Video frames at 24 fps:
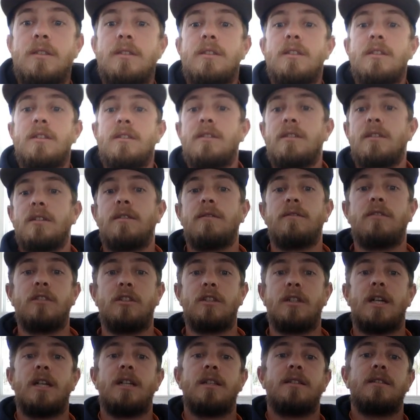citizen of the
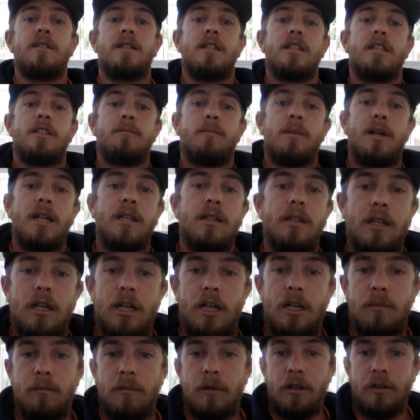United States by
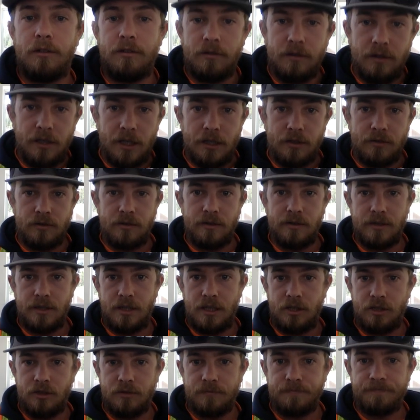law, birth, or
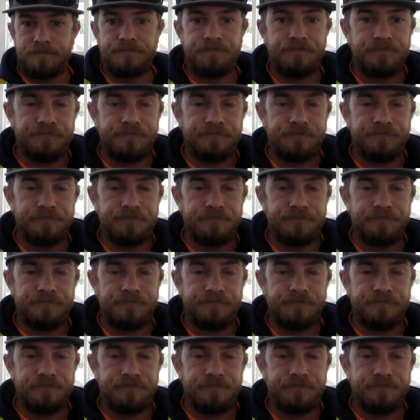naturalization.